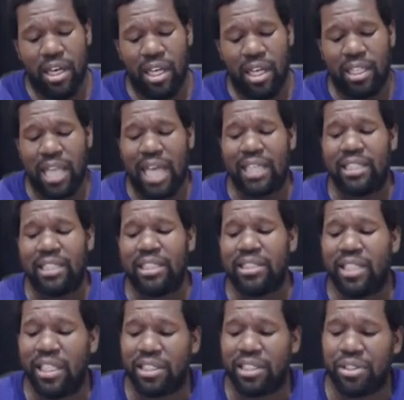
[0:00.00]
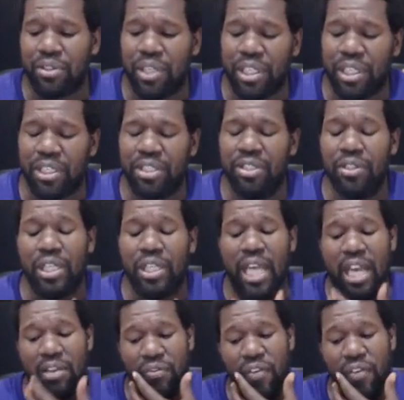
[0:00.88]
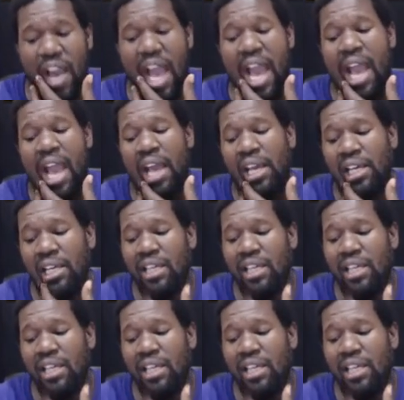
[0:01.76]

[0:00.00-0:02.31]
a lot of this history you can't find.